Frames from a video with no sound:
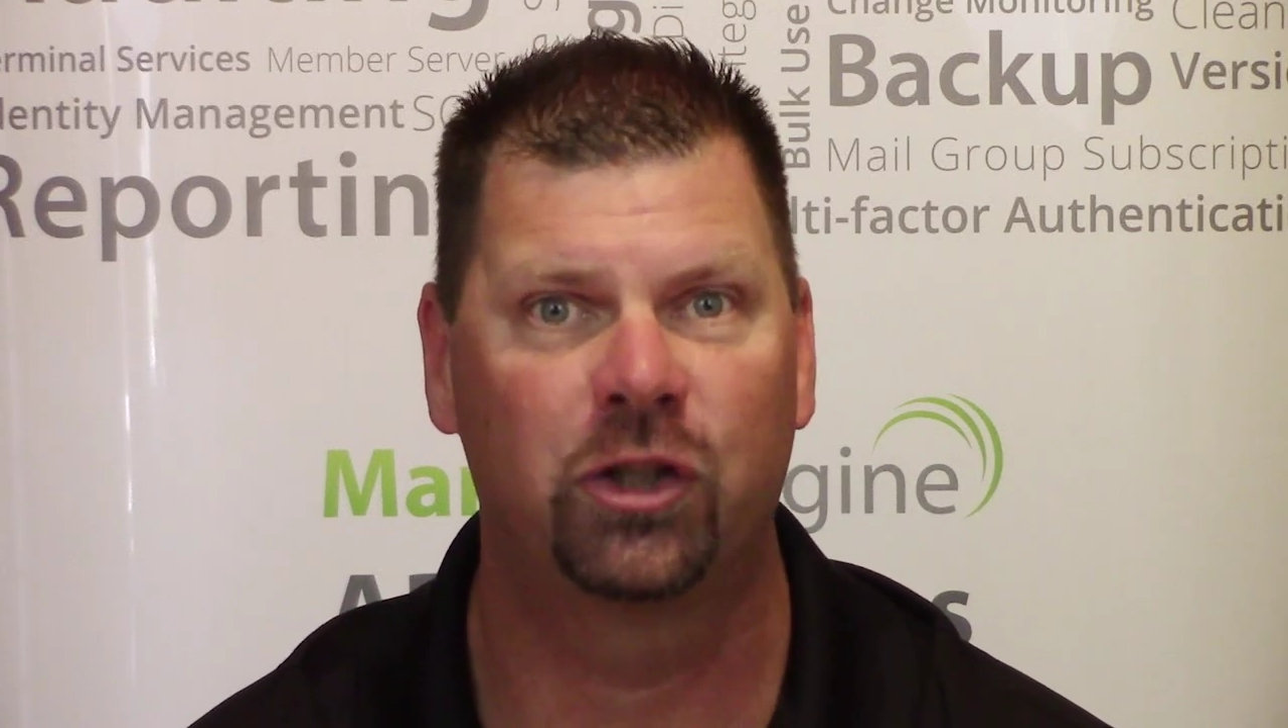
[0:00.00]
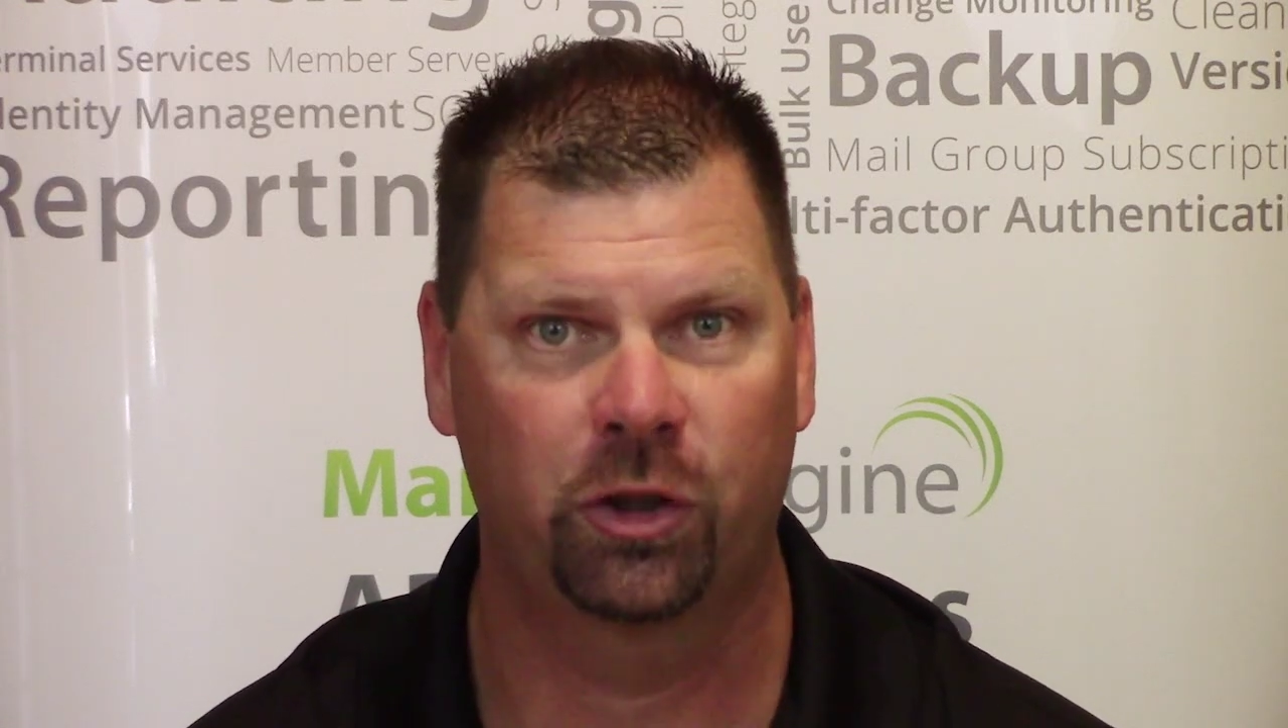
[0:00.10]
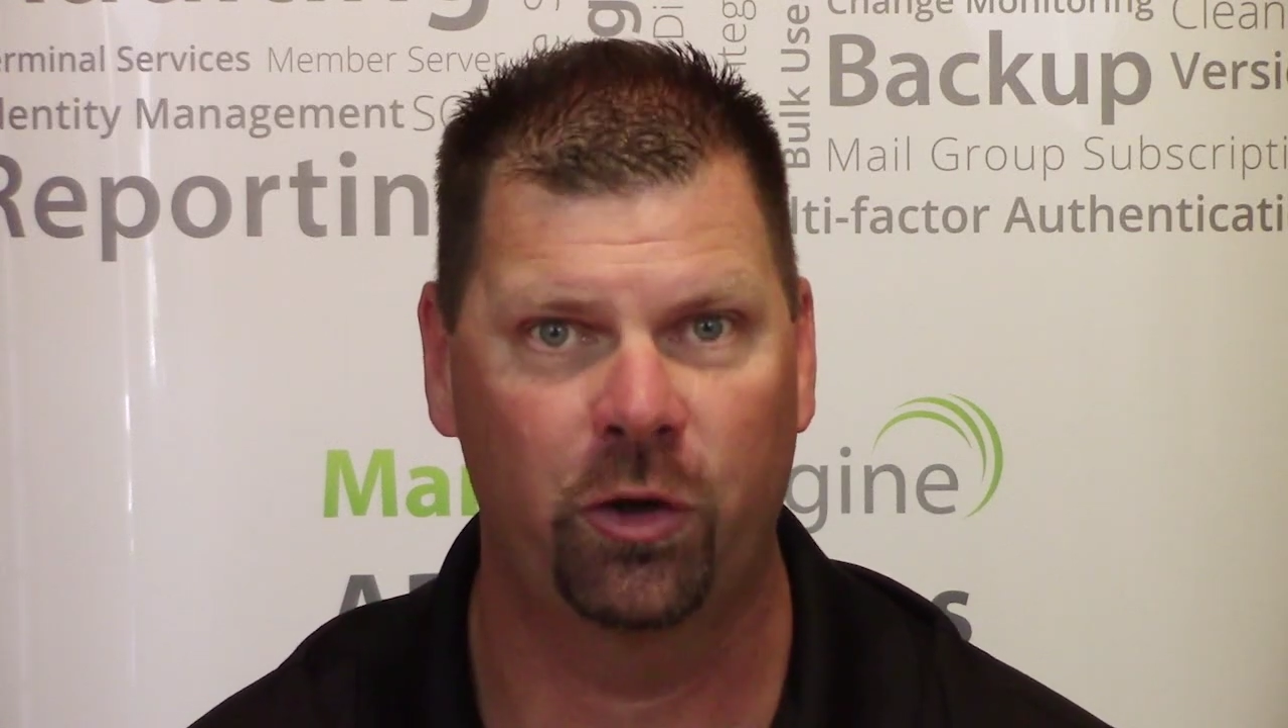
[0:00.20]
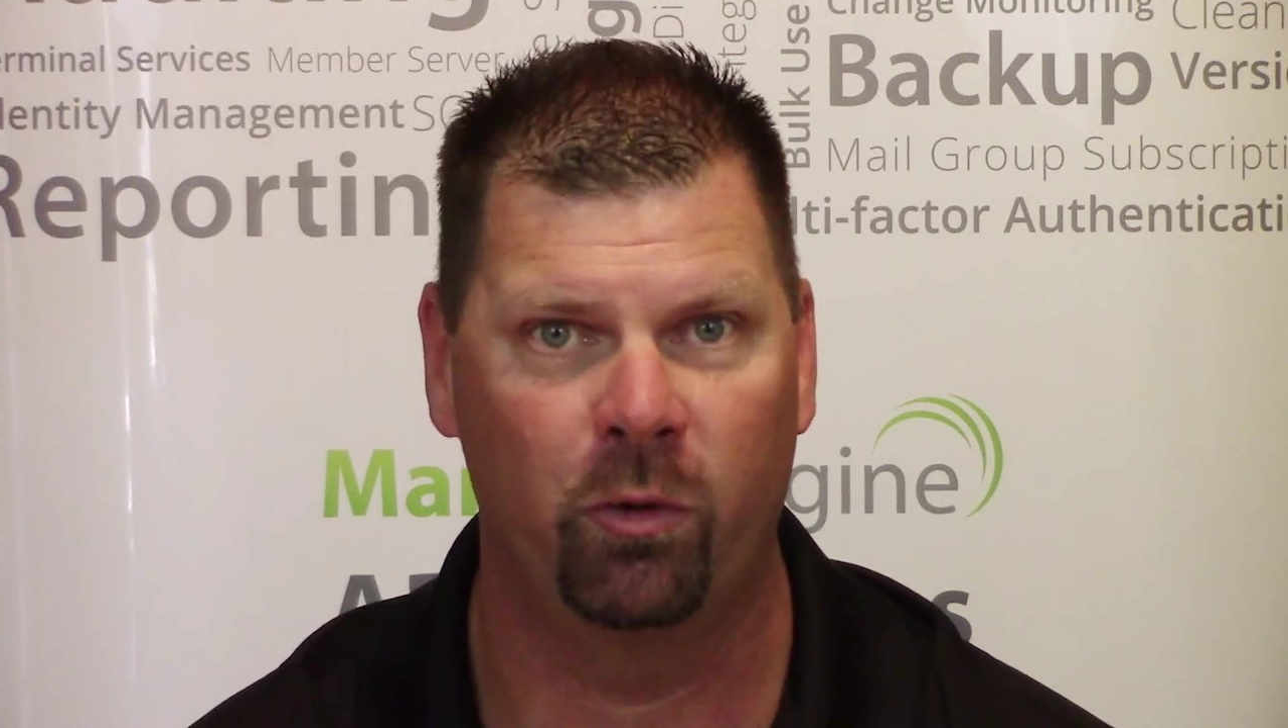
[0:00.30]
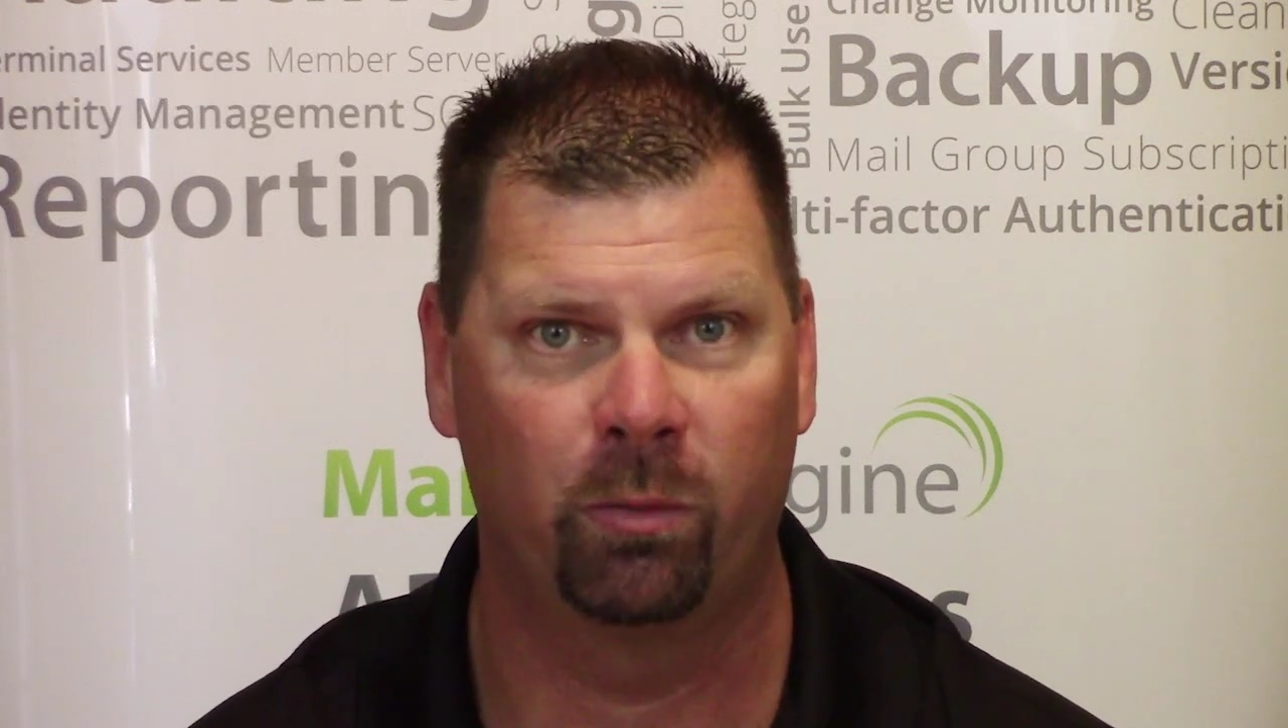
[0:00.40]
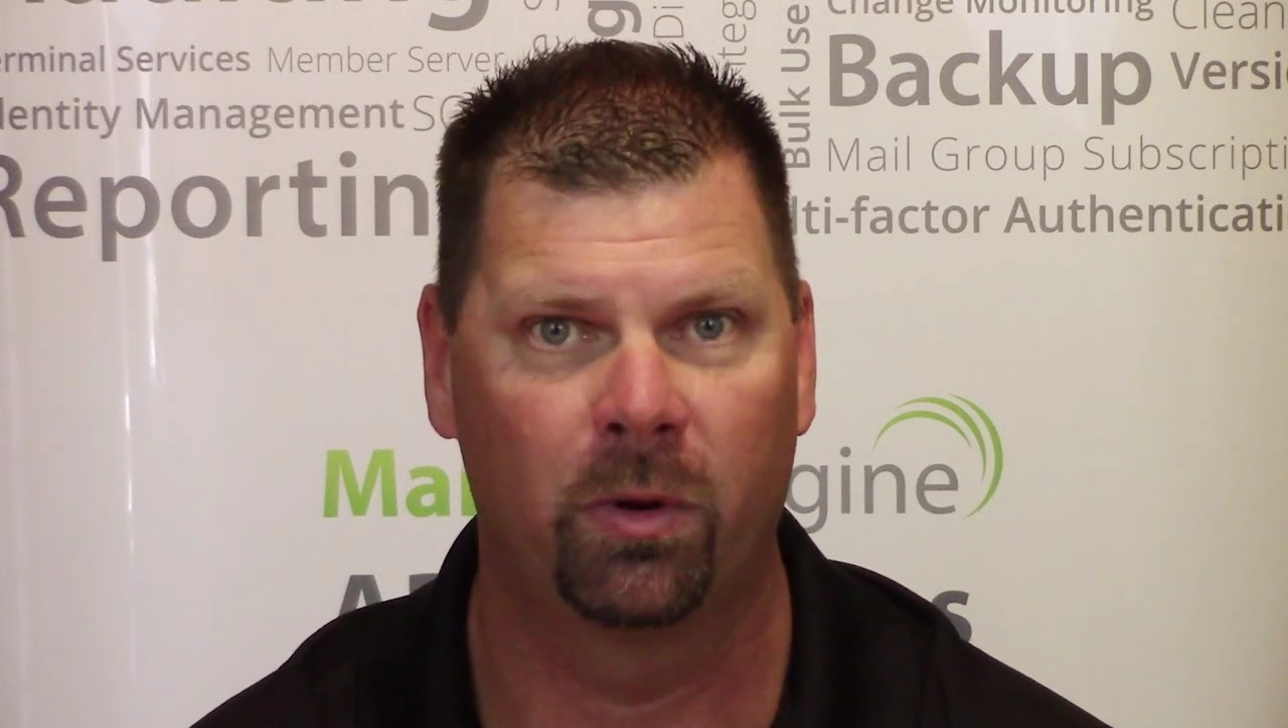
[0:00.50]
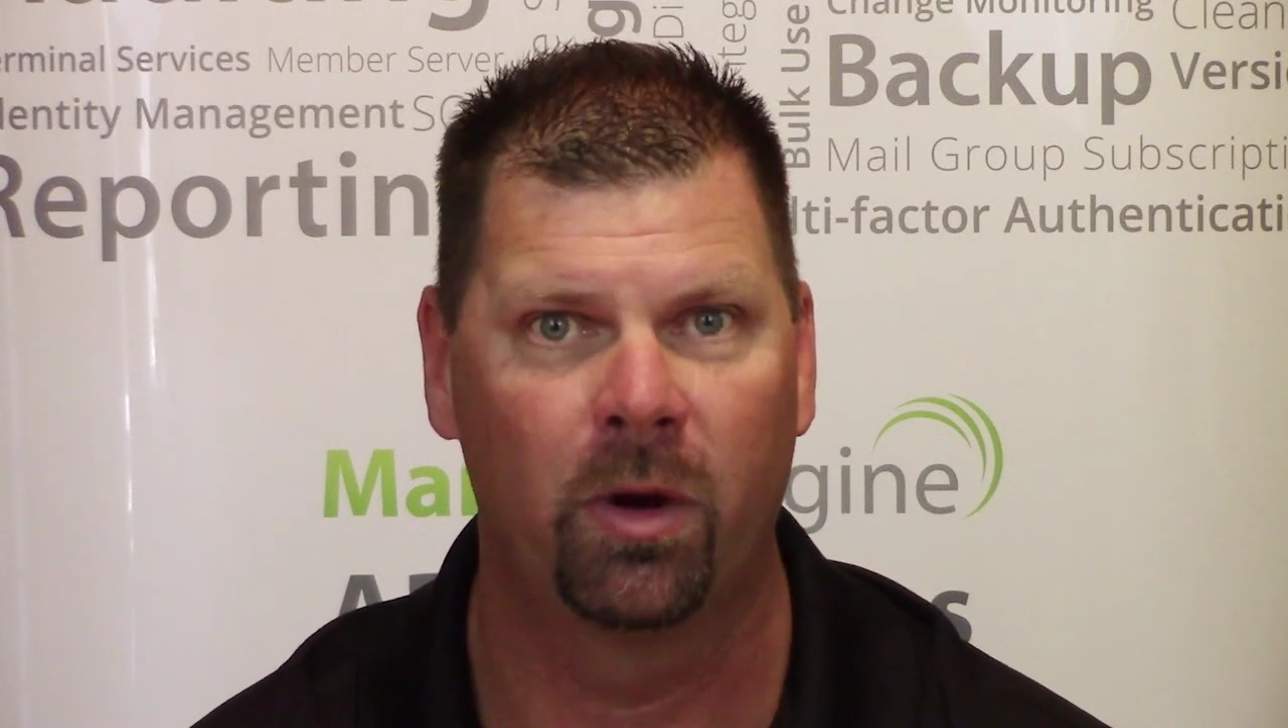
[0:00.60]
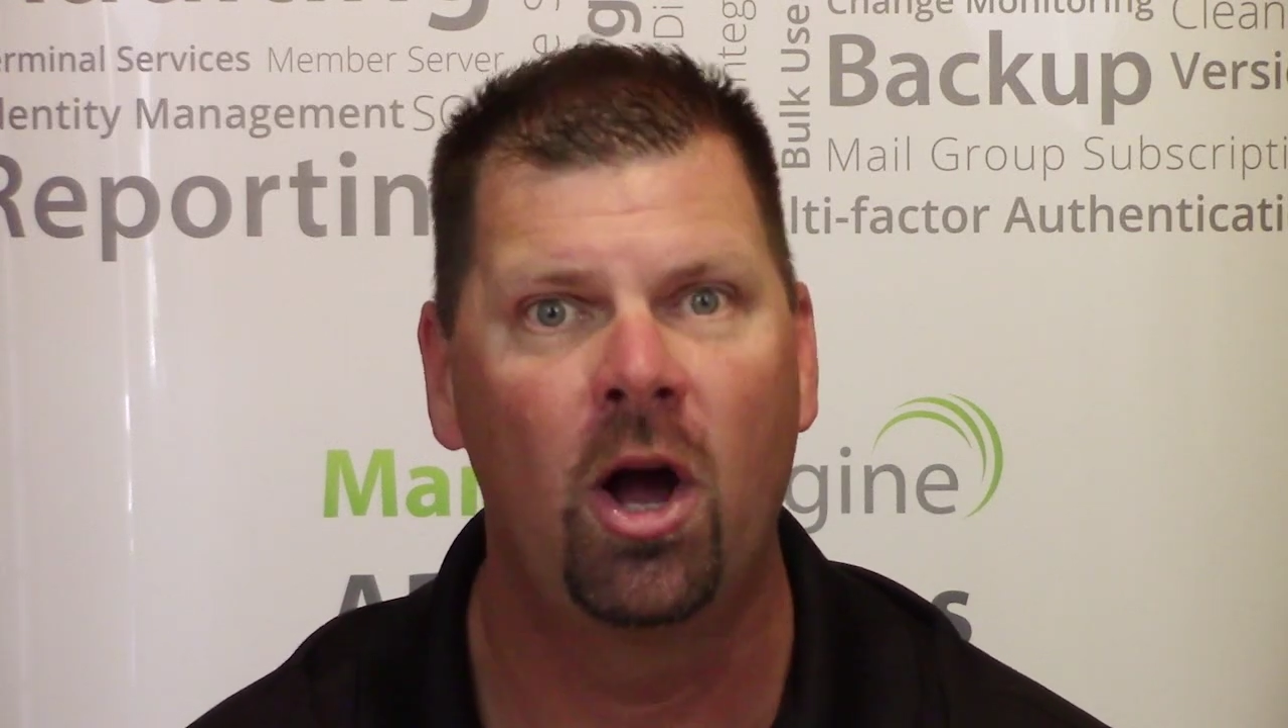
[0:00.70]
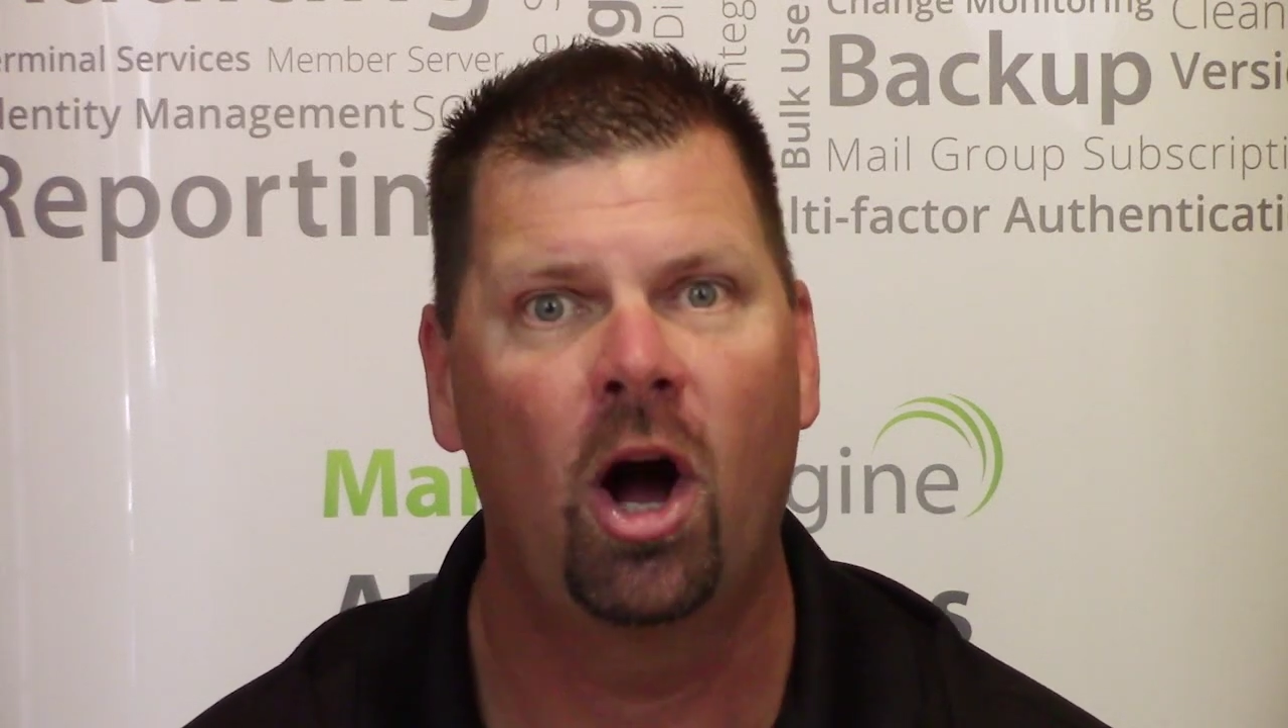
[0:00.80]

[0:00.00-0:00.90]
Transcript: scoop